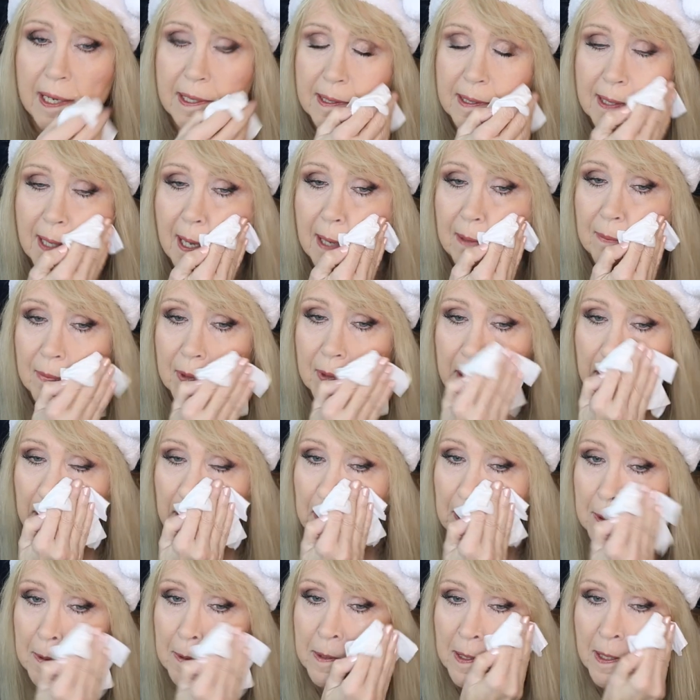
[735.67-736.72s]
set when you
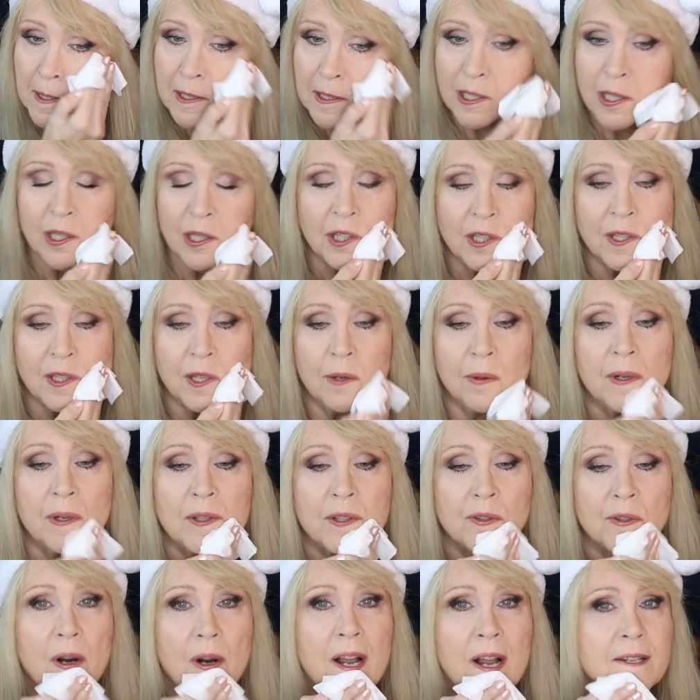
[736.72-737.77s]
use a tissue and
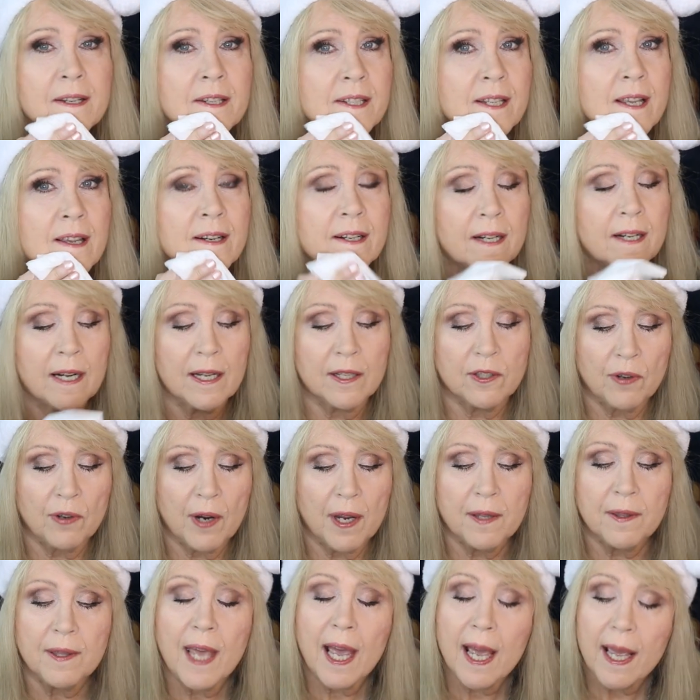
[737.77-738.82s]
dry set it. I
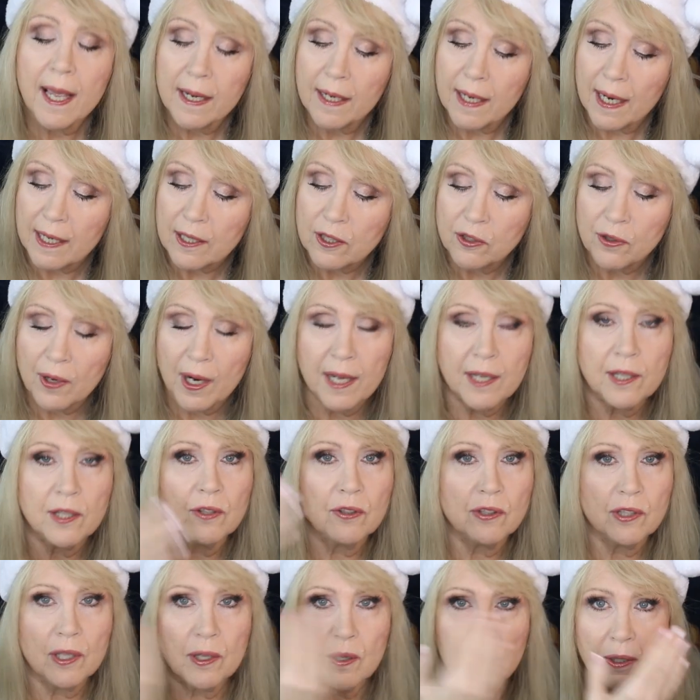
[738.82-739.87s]
tried that. I tried
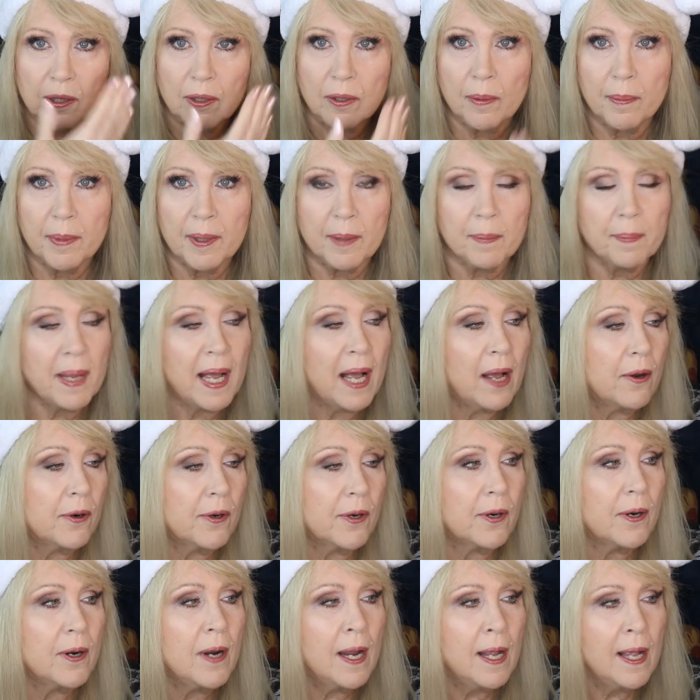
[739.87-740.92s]
using a little bit of
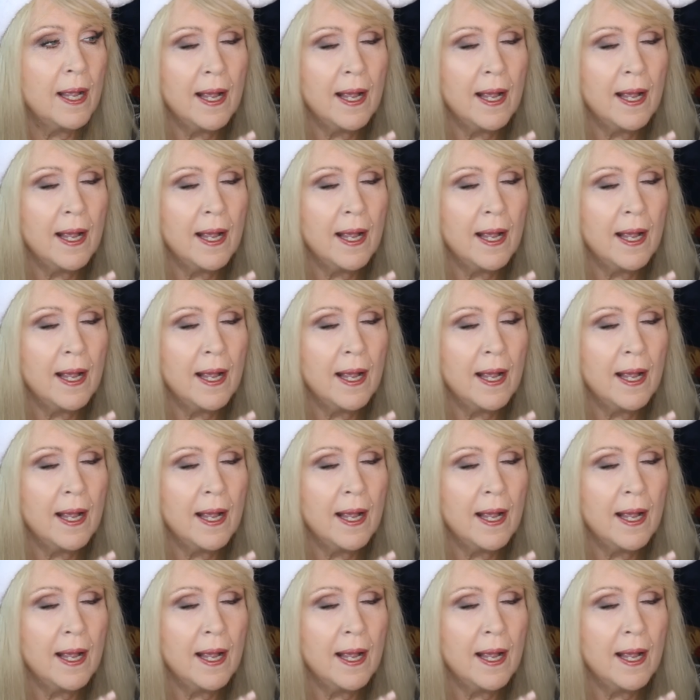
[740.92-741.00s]
powder.